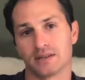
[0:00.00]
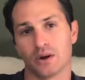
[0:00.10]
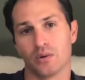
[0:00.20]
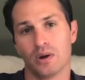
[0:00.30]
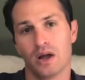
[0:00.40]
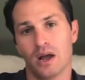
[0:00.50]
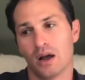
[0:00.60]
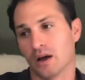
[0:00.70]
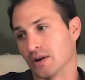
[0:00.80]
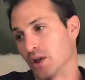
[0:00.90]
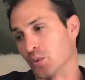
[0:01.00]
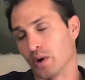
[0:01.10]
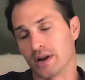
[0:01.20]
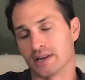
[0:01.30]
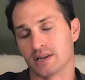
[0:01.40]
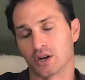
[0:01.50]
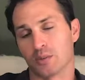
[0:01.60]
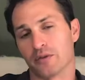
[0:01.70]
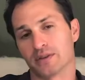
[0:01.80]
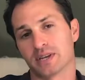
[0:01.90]
So another way to
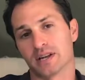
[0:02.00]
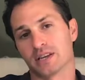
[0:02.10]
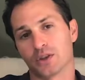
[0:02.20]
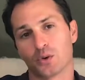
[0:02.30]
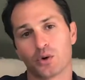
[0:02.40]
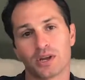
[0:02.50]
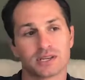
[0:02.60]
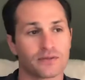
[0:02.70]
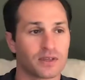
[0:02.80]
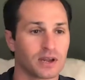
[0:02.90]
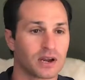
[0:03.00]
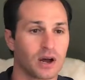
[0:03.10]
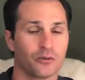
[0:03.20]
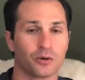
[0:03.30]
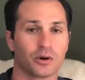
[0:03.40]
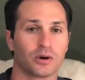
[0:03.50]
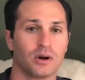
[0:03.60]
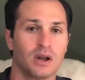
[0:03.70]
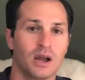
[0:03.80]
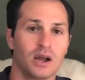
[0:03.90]
determine if a site's an authority is if they cover